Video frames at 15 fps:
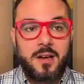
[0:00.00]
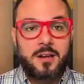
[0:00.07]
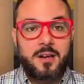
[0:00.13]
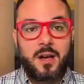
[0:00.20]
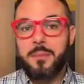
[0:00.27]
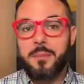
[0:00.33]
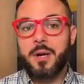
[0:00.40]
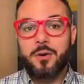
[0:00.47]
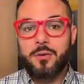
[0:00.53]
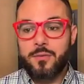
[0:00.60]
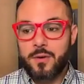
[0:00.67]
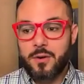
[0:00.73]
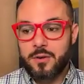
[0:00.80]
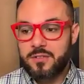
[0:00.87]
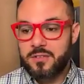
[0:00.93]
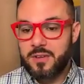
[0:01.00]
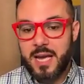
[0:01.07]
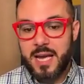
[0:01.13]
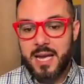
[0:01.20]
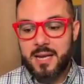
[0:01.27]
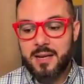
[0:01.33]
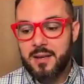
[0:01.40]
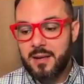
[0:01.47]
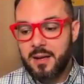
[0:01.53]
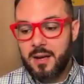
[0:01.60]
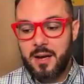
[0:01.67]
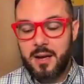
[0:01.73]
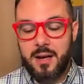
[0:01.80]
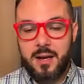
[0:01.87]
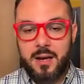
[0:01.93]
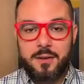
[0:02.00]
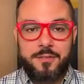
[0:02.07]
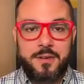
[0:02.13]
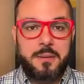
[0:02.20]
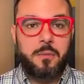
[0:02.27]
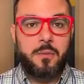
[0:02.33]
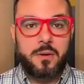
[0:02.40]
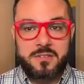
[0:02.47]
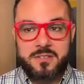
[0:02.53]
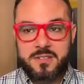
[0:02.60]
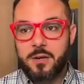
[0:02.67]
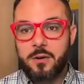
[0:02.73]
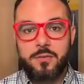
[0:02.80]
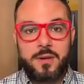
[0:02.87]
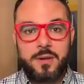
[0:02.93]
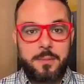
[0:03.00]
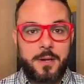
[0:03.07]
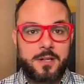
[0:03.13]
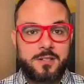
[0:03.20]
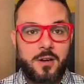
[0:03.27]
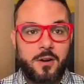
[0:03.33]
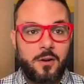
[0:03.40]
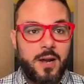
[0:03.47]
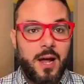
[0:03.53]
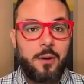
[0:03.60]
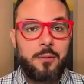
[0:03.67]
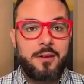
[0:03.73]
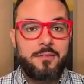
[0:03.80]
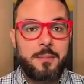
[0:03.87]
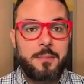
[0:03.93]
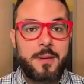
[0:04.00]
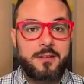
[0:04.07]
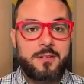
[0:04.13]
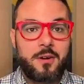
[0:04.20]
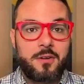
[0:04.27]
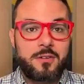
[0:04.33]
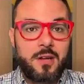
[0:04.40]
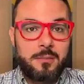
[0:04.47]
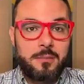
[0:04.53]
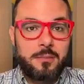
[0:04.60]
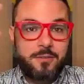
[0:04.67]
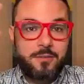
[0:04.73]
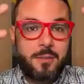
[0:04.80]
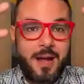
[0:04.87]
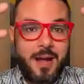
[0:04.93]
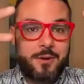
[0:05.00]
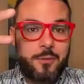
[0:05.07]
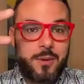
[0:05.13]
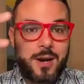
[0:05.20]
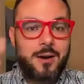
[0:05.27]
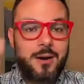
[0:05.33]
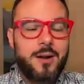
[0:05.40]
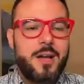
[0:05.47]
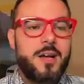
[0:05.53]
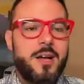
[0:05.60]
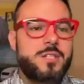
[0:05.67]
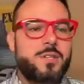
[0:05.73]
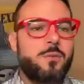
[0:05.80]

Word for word: coming over, say, uh, a, v- a, single VPN tunnel. Now we have VPN tunnels coming from everywhere. Yeah.